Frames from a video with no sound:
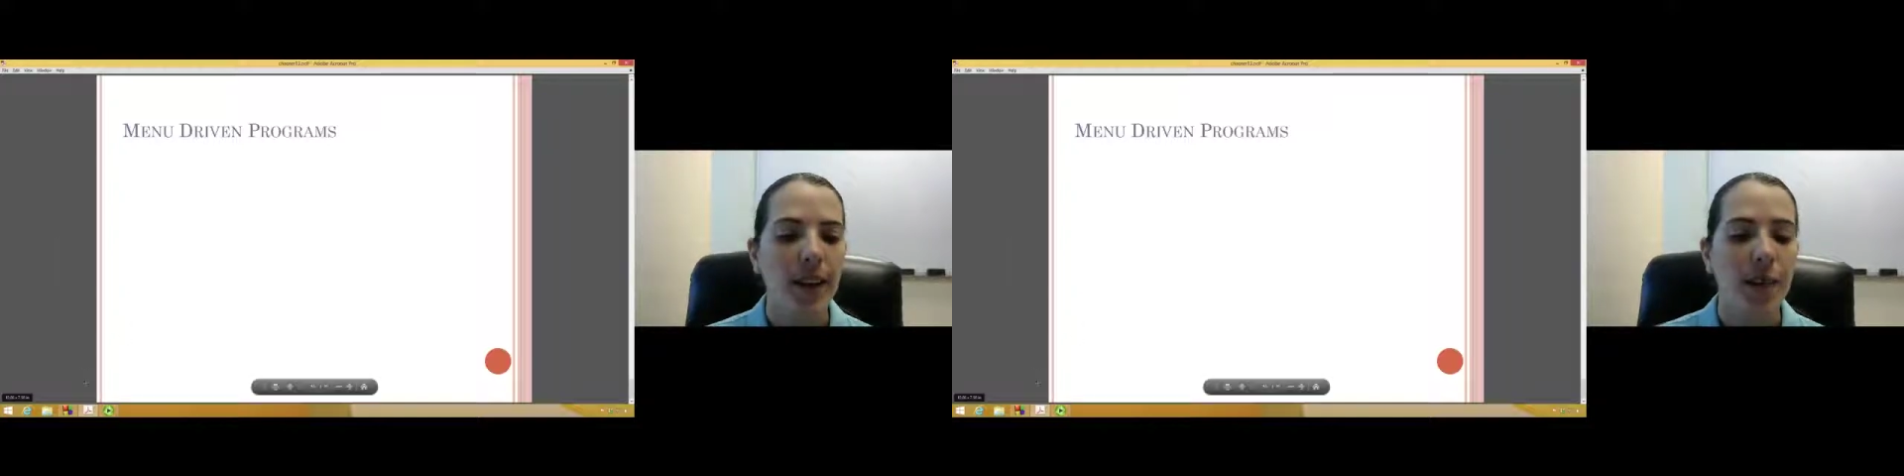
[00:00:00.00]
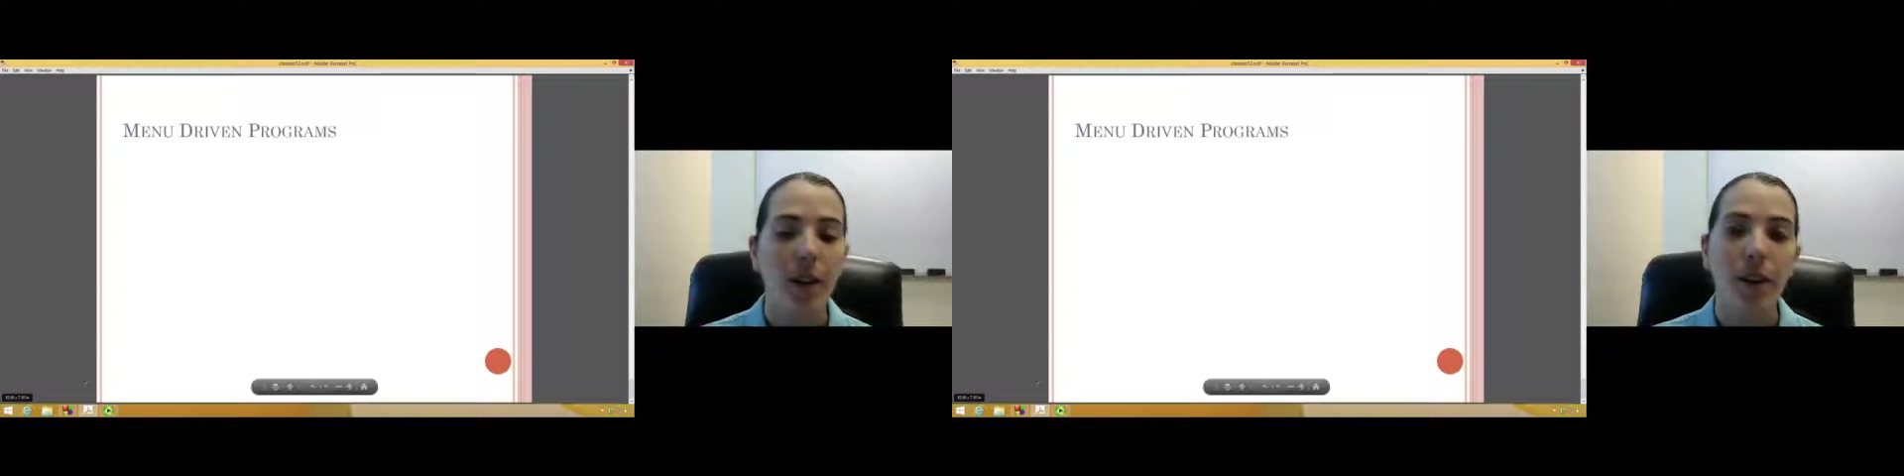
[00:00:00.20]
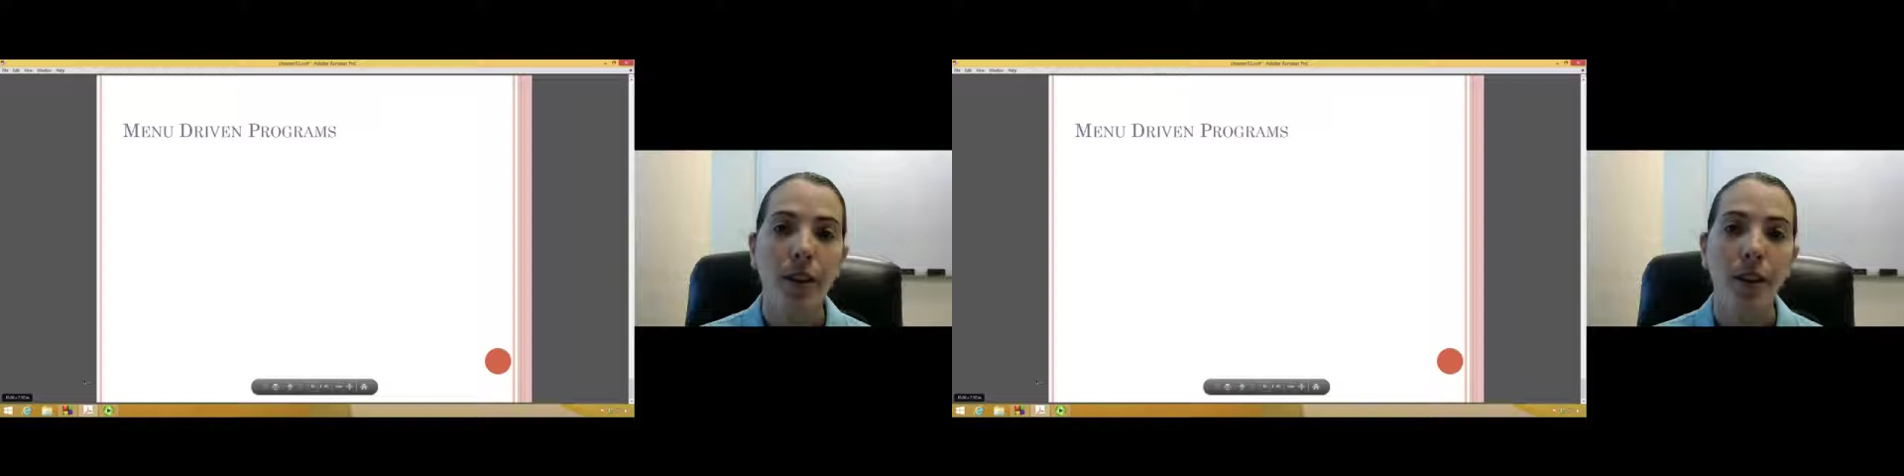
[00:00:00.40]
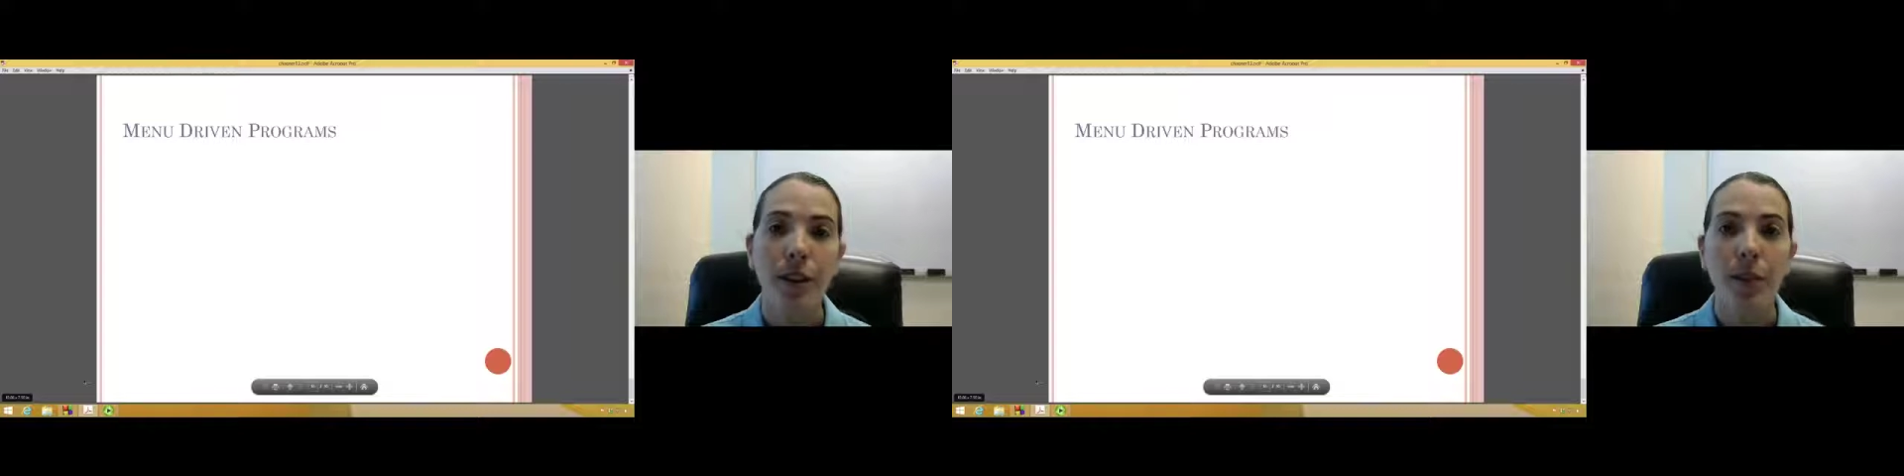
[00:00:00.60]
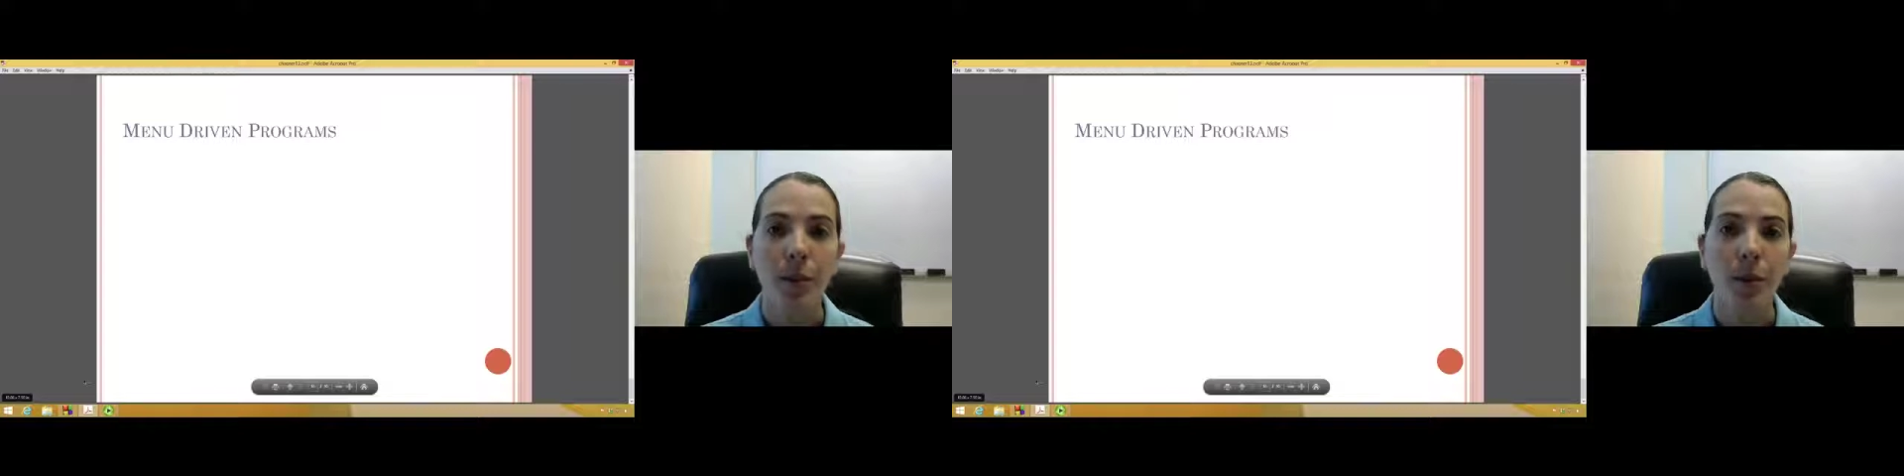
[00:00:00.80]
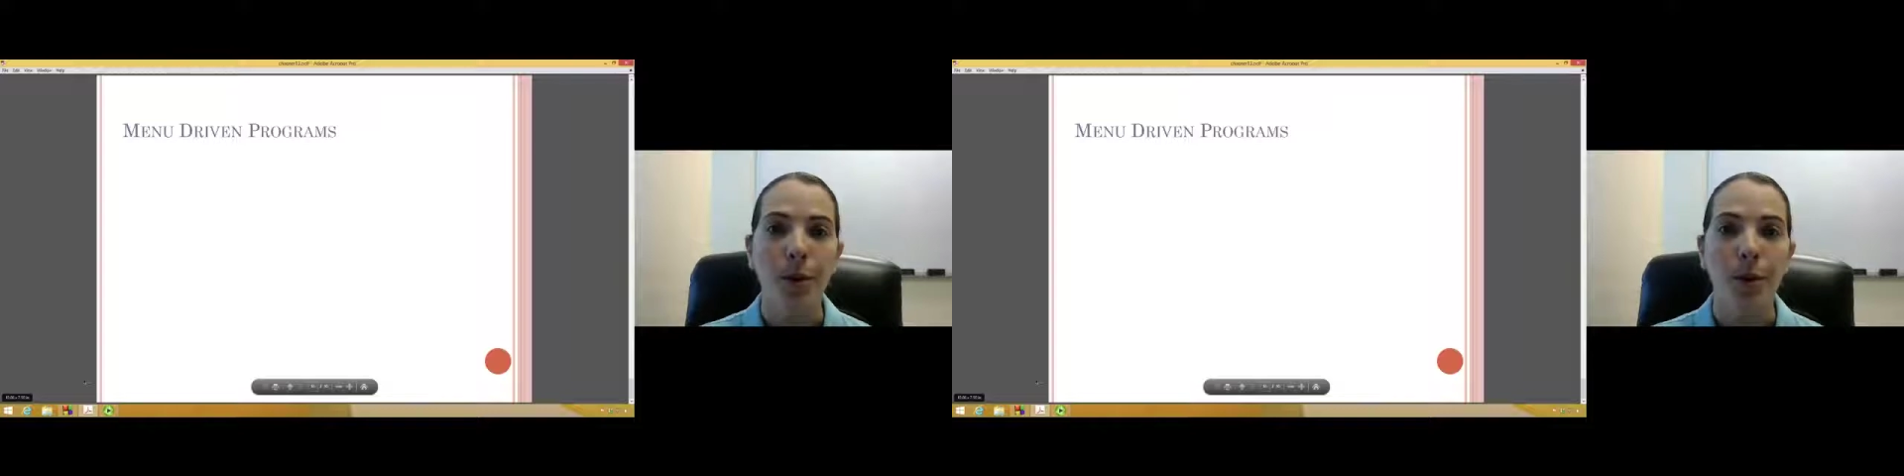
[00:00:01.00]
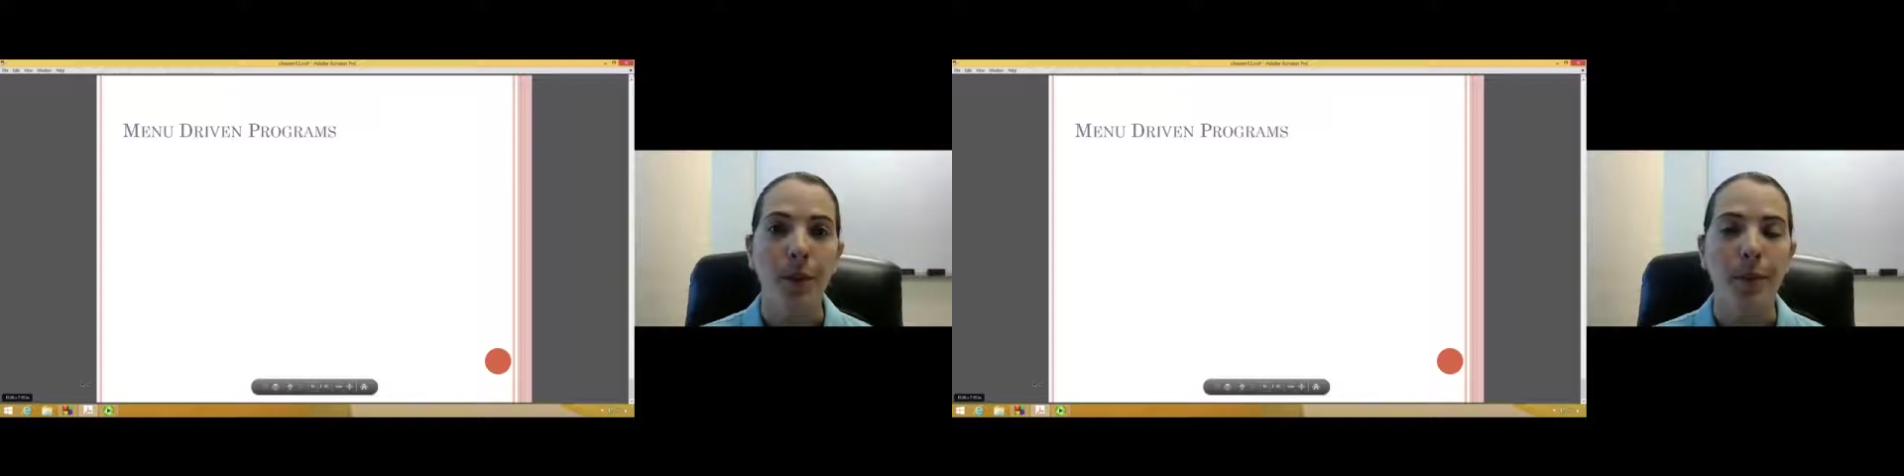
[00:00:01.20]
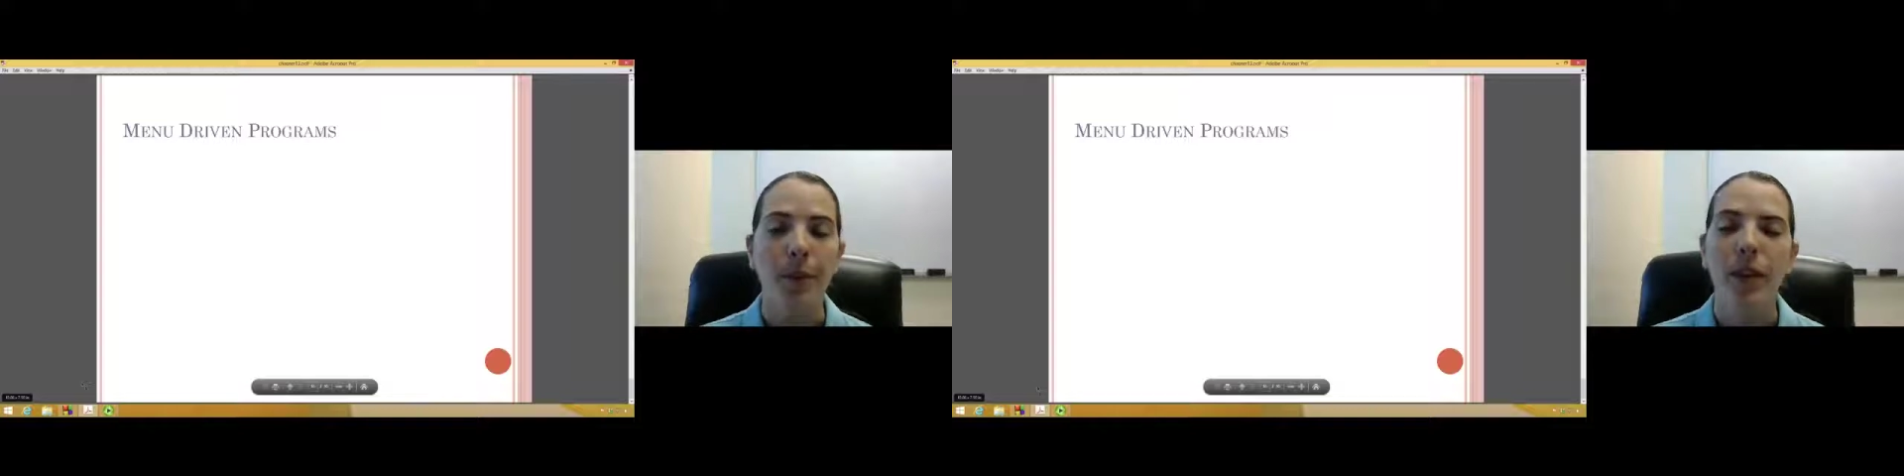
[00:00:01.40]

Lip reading: with our cookies program.